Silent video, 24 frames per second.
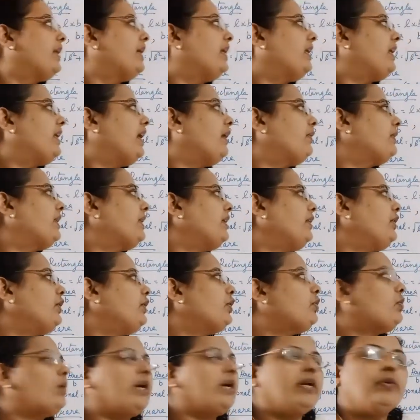Now the
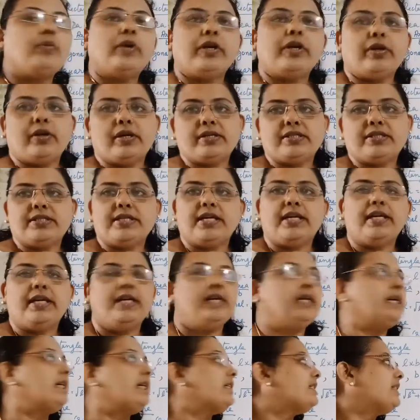new one what you are
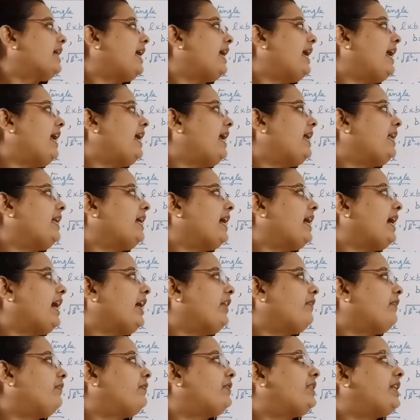studying is area
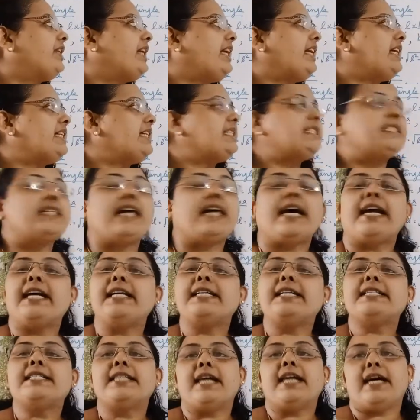if three
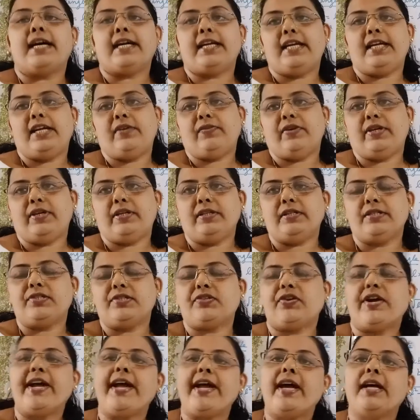sides are given.
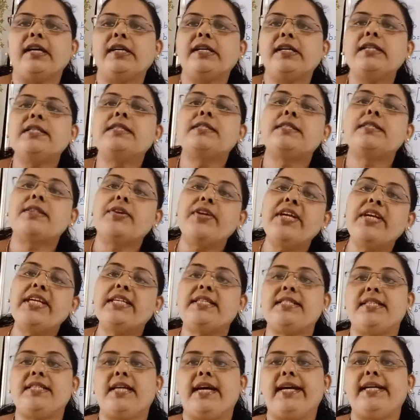Triangles, three
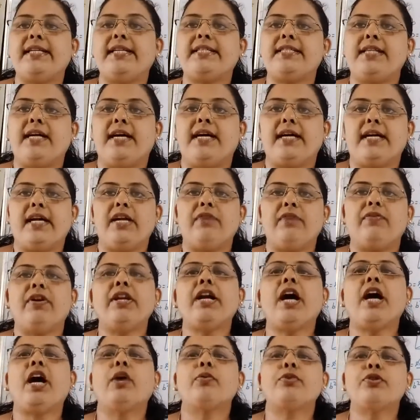sides are given.
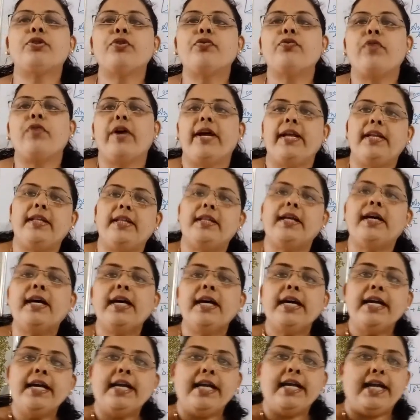How to find the
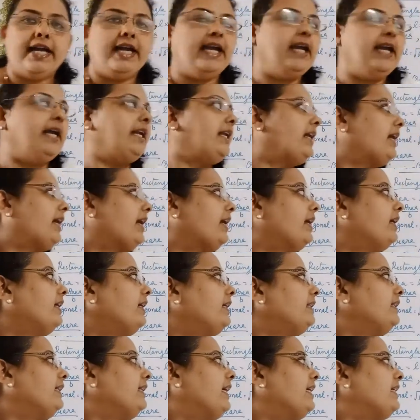area?
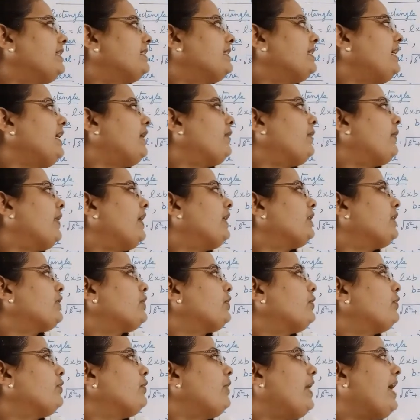That is equal
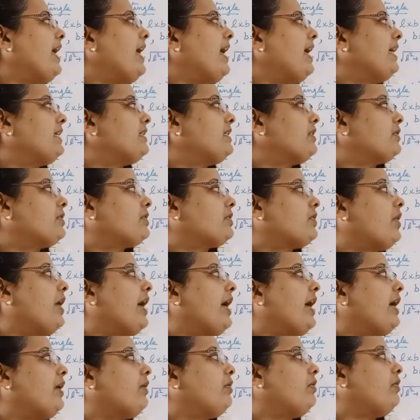to S
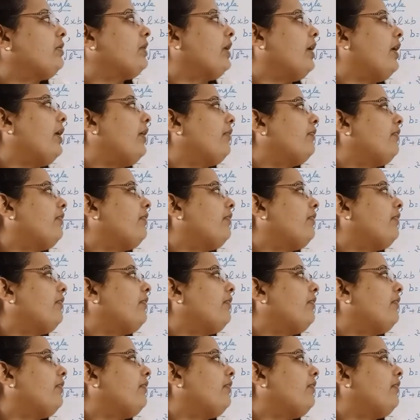square root of